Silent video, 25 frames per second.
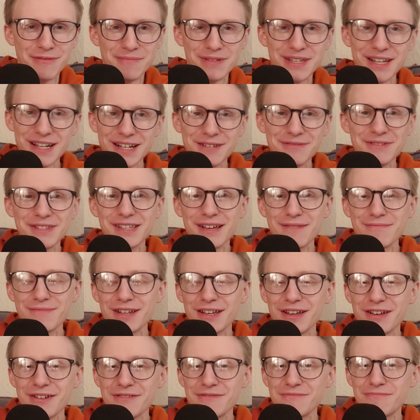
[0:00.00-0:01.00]
particularly with
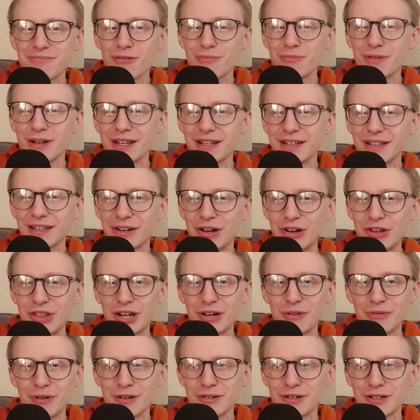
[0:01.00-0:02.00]
somebody who probably, you know, they
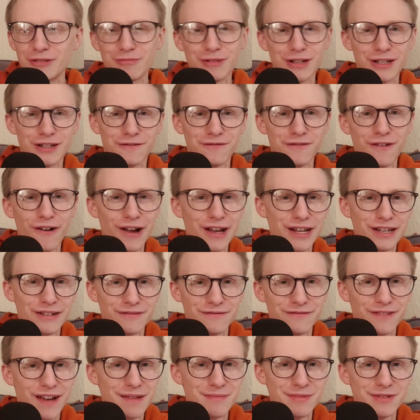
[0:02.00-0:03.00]
don't want to just be defined
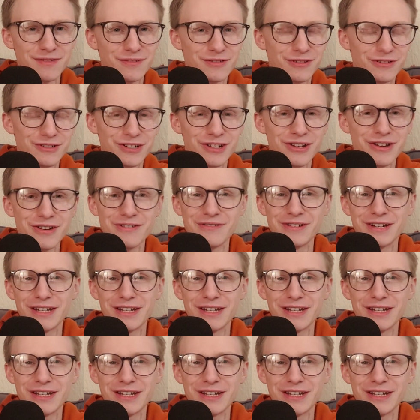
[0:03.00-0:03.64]
and famous for Doctor Who,